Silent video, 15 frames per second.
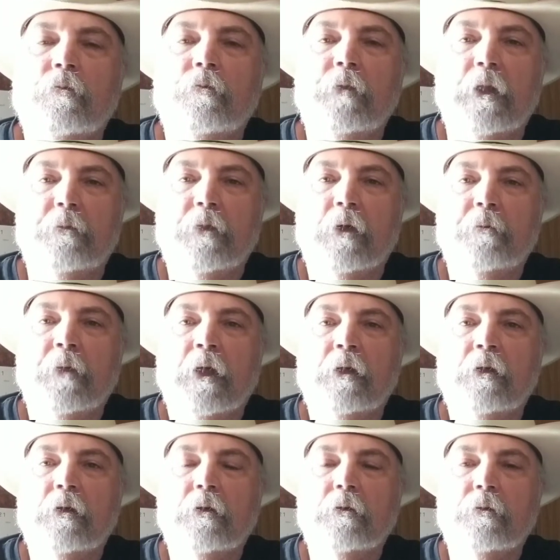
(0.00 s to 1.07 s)
they put me
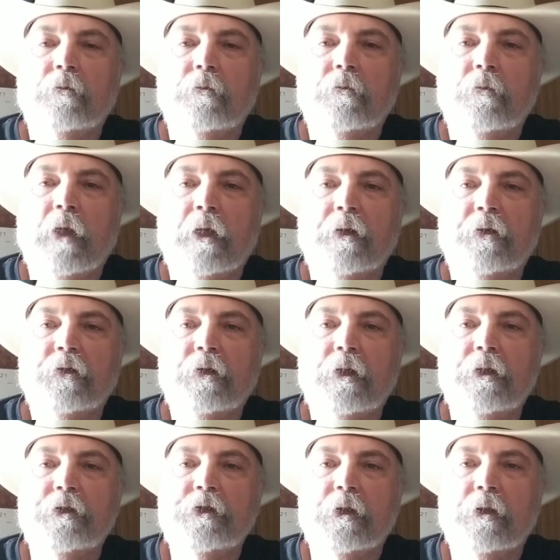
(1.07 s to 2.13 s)
under
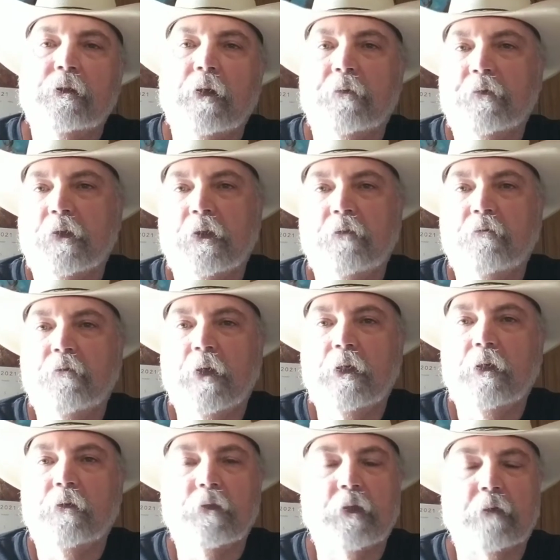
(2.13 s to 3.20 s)
anesthesia. I've seen
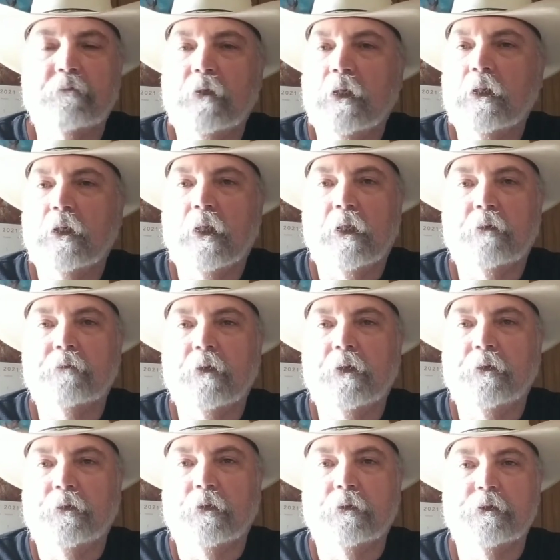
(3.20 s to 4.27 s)
videos. I've done a lot of
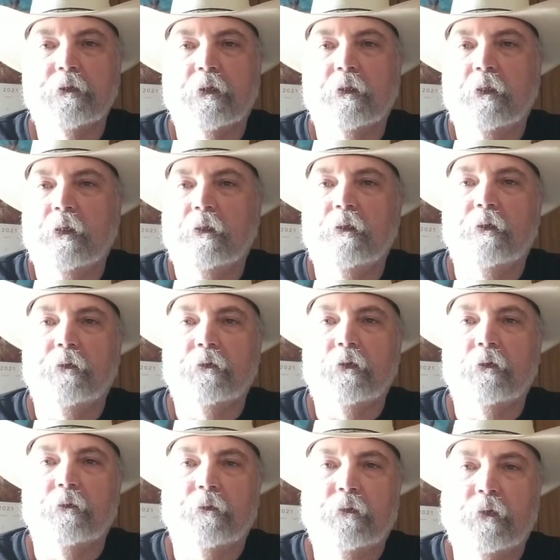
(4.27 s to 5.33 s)
research on kidney
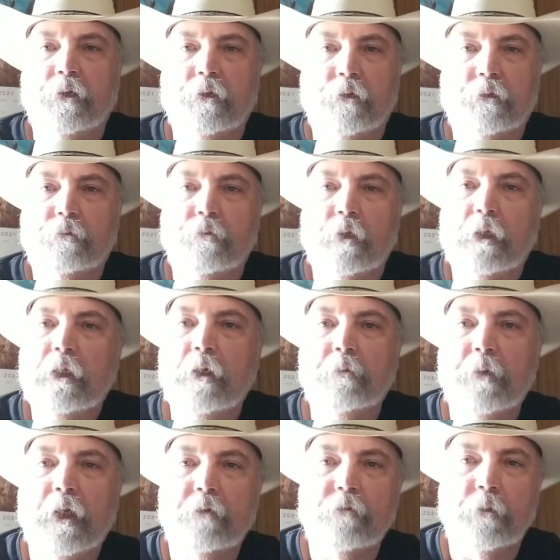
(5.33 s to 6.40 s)
stones since I got
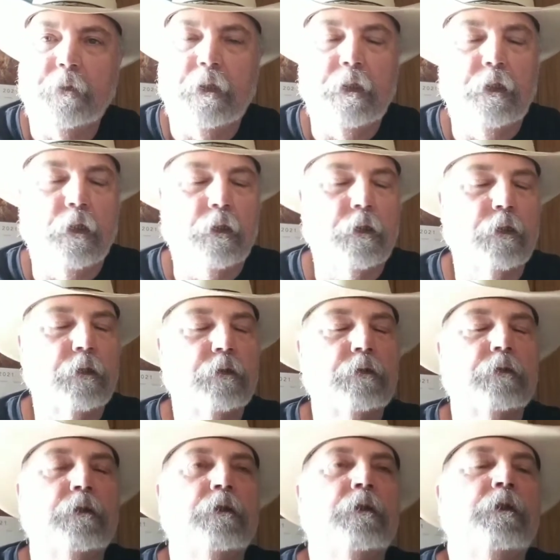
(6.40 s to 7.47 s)
back from the ER.
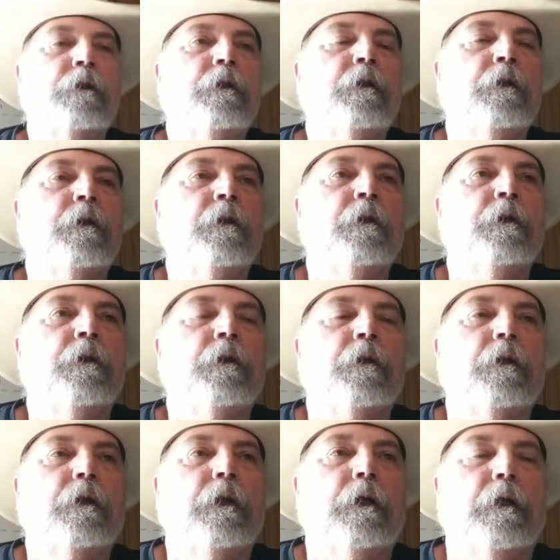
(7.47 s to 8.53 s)

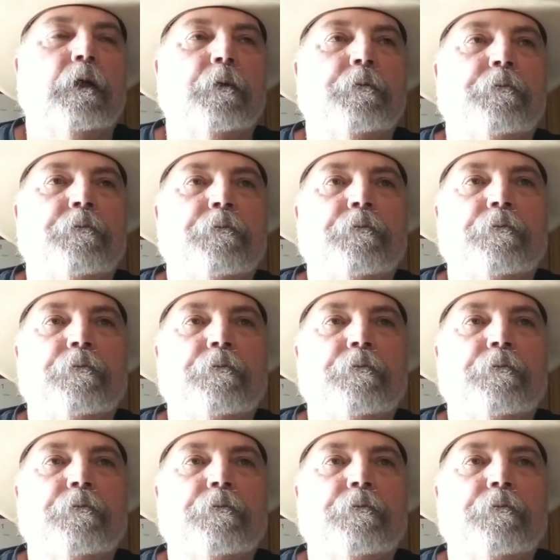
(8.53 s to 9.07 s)
Um,